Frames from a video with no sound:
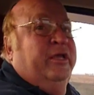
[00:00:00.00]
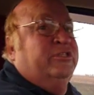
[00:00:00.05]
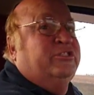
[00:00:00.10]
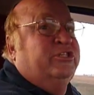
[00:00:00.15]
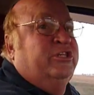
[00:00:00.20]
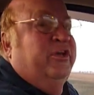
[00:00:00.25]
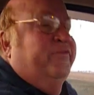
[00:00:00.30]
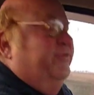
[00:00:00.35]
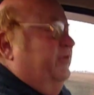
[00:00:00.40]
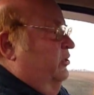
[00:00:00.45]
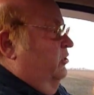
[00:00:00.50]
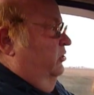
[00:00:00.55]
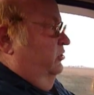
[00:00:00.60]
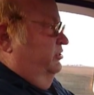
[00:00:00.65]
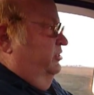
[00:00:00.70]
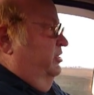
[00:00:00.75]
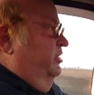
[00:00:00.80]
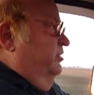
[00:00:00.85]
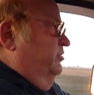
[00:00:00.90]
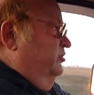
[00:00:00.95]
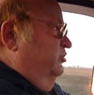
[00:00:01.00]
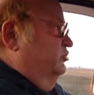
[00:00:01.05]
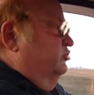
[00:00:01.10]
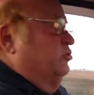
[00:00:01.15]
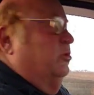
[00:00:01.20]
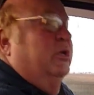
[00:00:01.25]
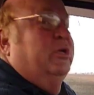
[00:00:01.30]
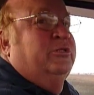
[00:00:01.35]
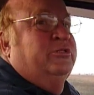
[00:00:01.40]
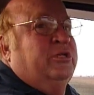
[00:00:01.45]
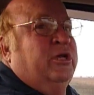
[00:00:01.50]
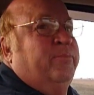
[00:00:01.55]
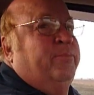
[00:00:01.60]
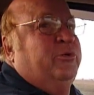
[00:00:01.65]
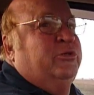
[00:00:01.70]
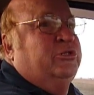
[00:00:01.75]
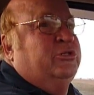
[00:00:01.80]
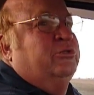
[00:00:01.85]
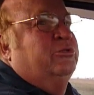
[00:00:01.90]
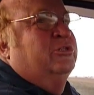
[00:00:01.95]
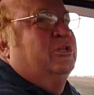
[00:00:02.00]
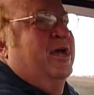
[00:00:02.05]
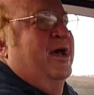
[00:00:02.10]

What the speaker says: It's difficult to get the soil temperatures